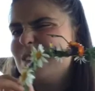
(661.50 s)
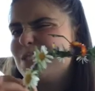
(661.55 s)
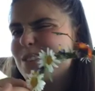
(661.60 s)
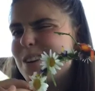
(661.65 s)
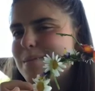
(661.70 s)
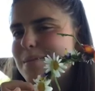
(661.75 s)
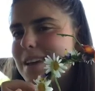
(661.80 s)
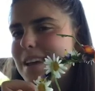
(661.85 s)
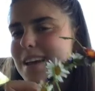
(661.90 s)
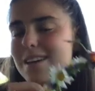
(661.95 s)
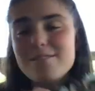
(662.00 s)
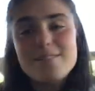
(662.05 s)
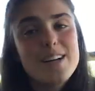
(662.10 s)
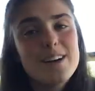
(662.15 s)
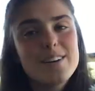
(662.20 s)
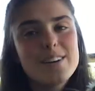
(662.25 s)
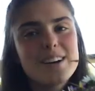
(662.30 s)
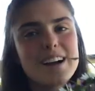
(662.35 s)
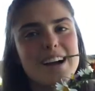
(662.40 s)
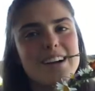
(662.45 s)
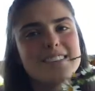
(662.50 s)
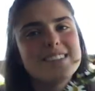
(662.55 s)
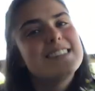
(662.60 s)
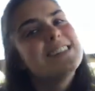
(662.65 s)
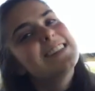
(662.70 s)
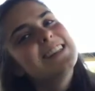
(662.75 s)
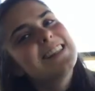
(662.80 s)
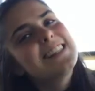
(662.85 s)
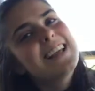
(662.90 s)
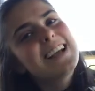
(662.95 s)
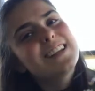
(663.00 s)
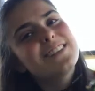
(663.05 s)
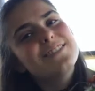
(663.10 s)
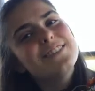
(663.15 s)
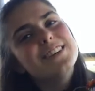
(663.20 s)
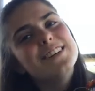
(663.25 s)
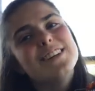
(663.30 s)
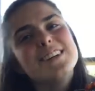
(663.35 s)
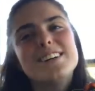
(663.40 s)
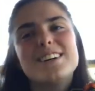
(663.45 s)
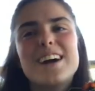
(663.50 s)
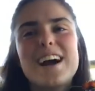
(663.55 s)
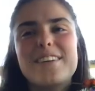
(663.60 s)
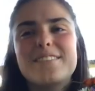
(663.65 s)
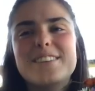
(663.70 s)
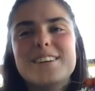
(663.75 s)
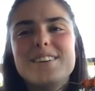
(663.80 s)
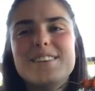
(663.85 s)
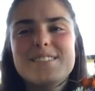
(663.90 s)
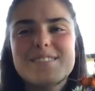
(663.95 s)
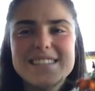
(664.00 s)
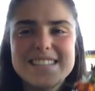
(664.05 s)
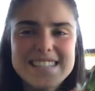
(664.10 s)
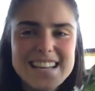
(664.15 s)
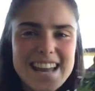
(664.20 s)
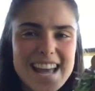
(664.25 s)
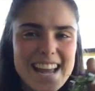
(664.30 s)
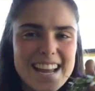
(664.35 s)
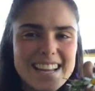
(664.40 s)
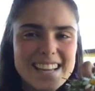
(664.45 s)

making flower crowns. Thanks for crafting with me today.